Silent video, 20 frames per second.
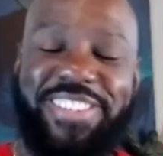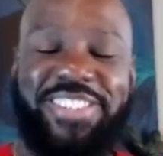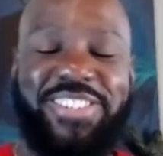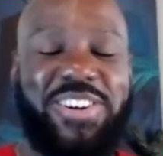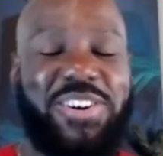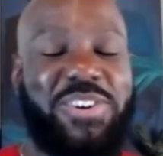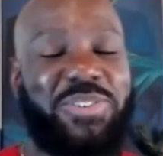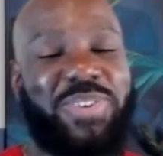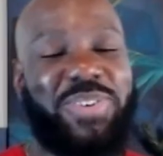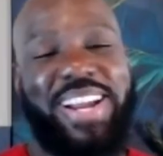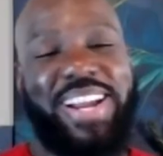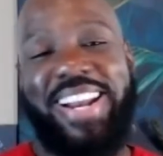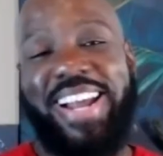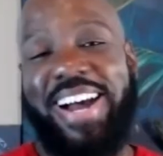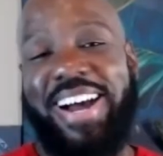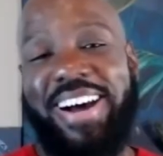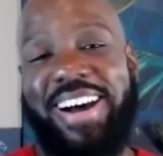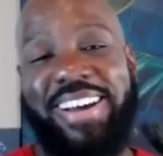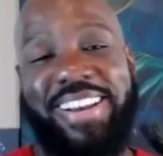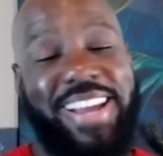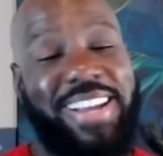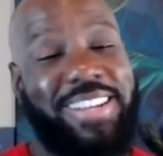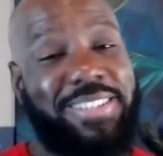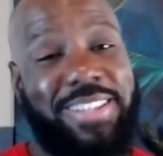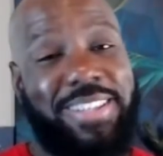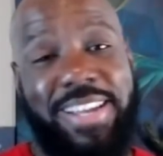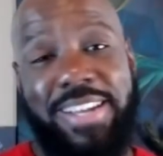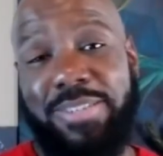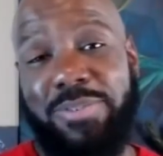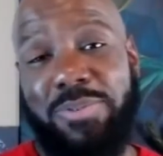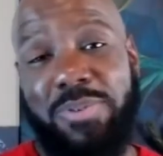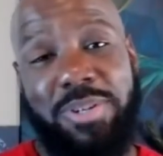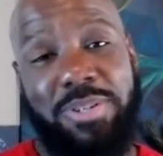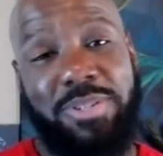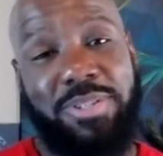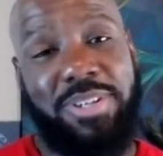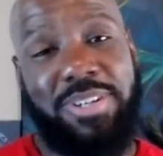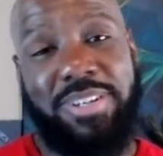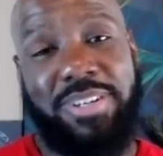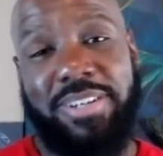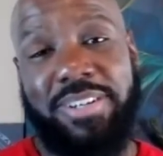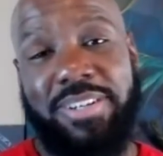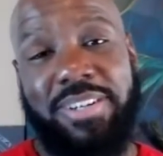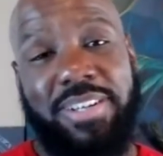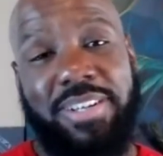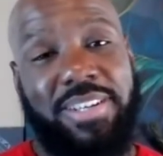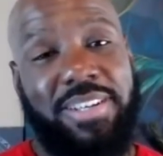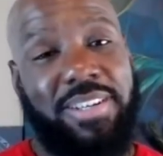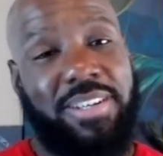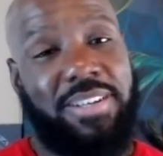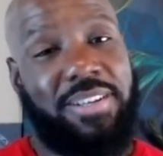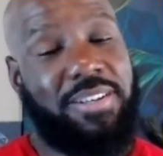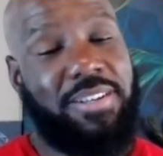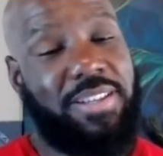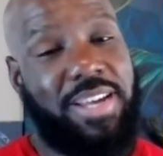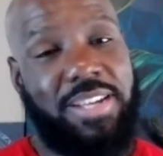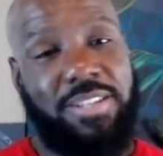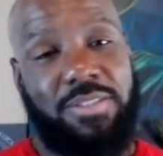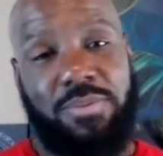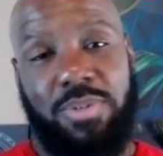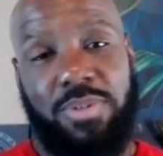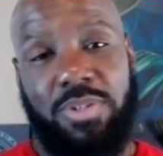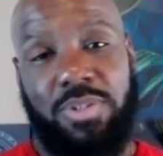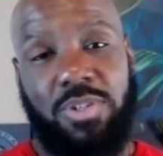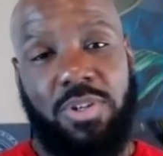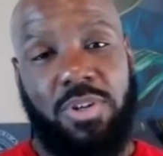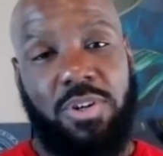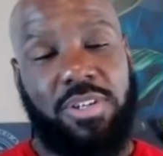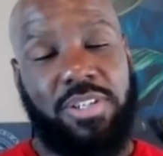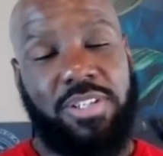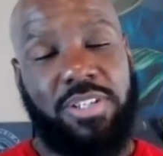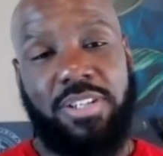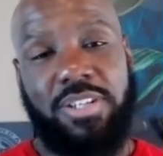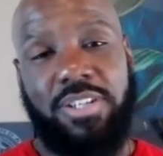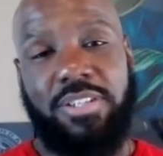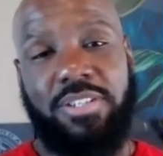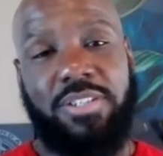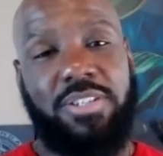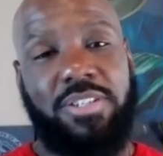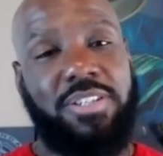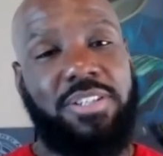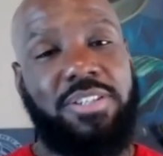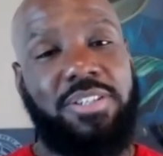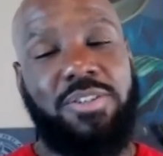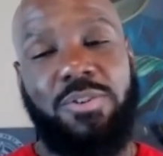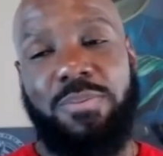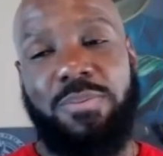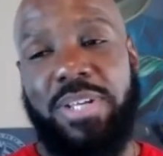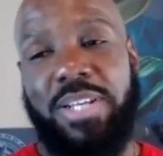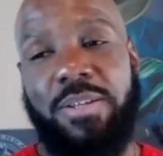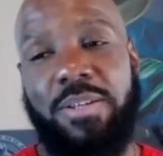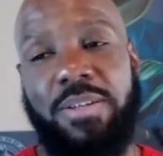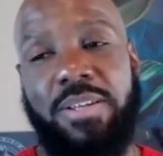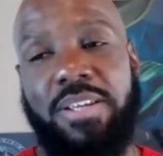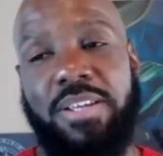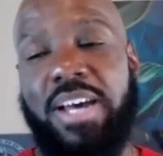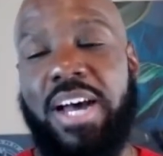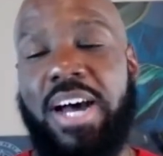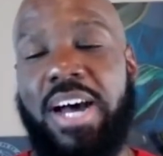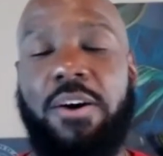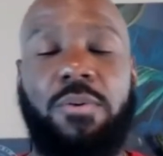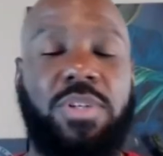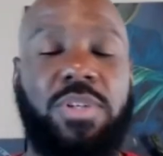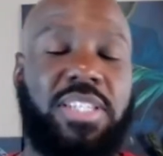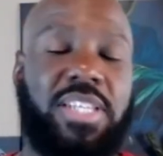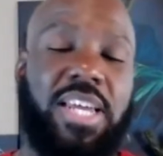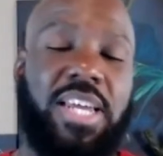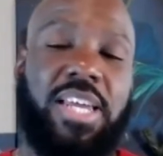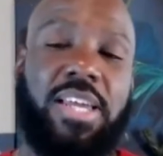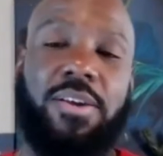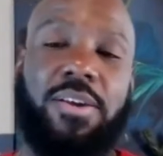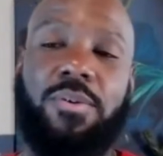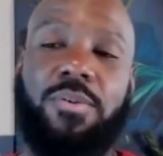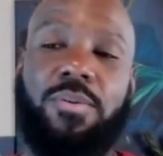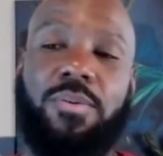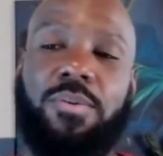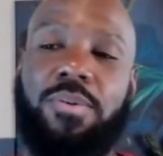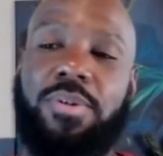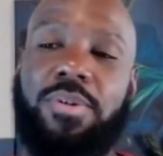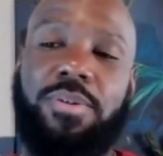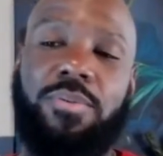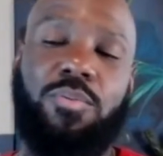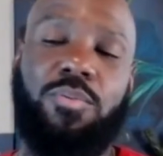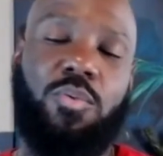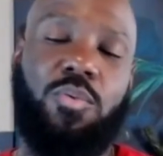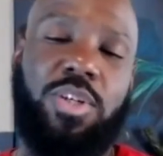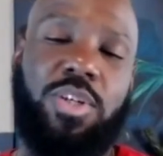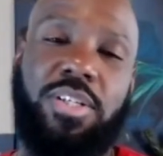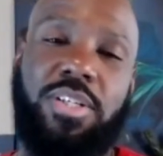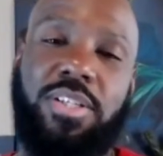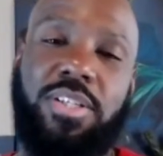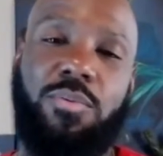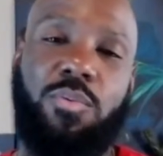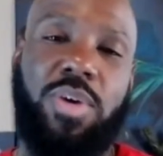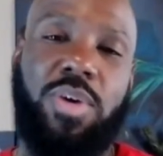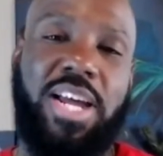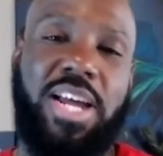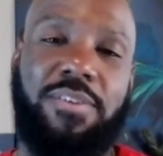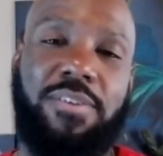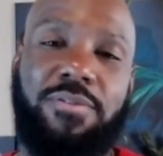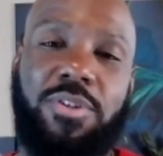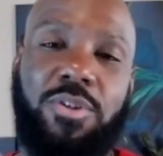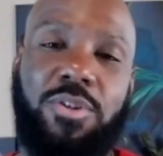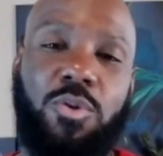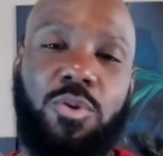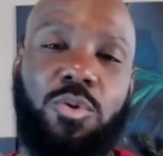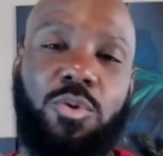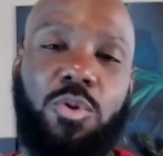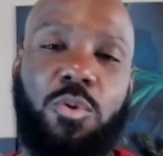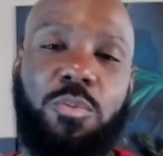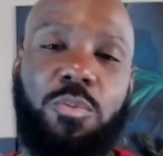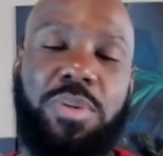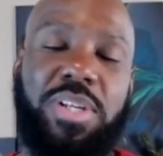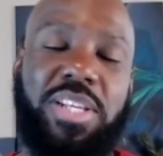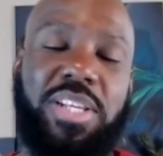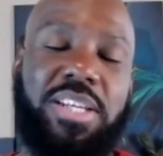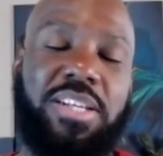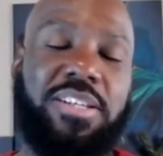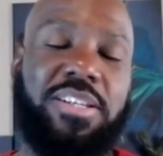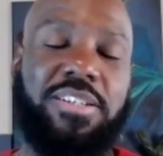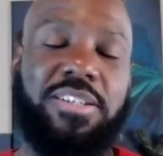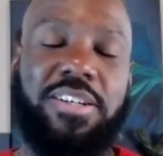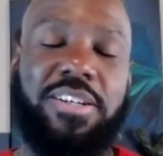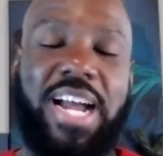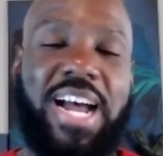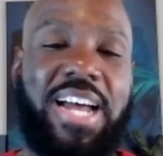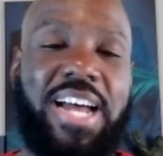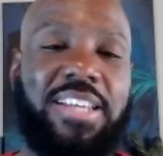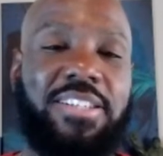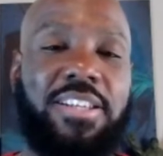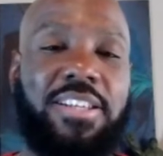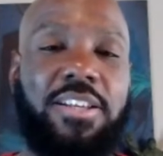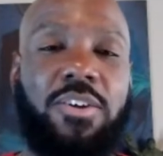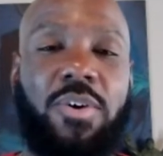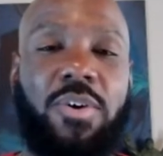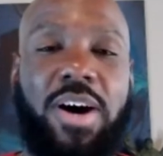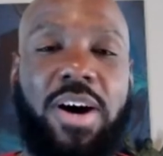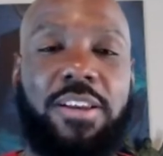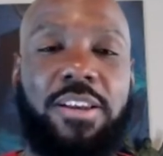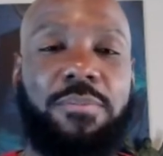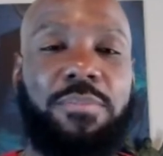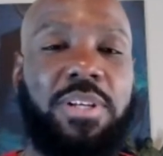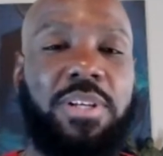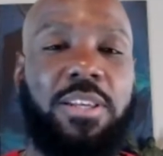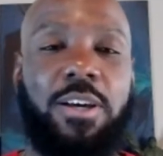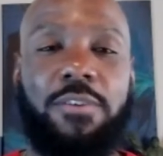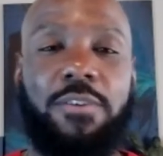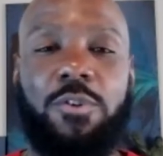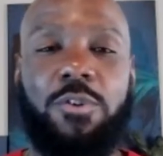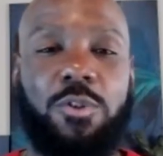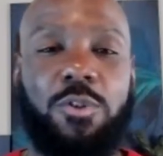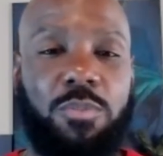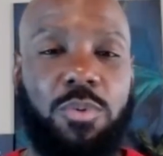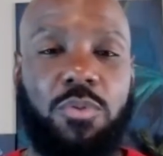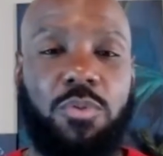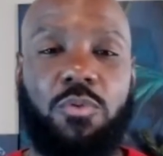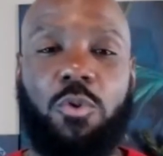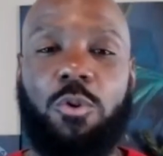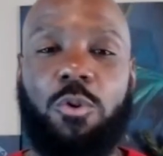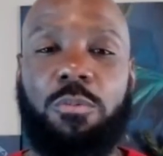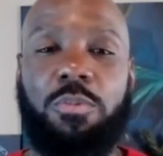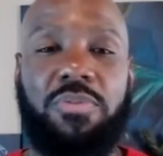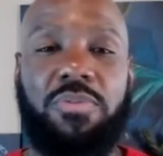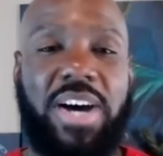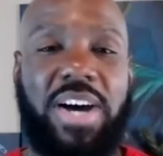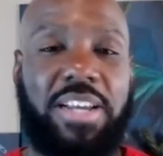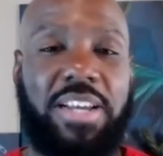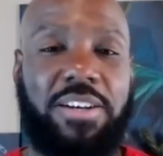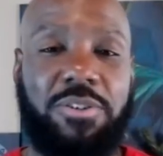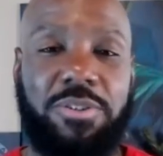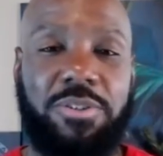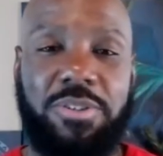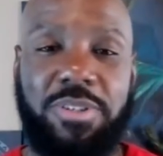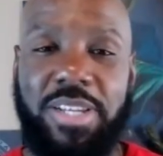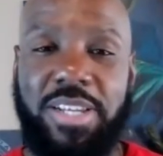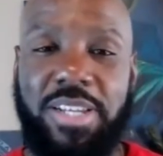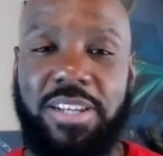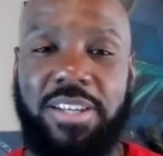in church right now. That's that's yeah. real talk. That's real talk. It's, it's it's too many. You know, I always say we we have too too many of these young guys. They know how to be lovers before providers.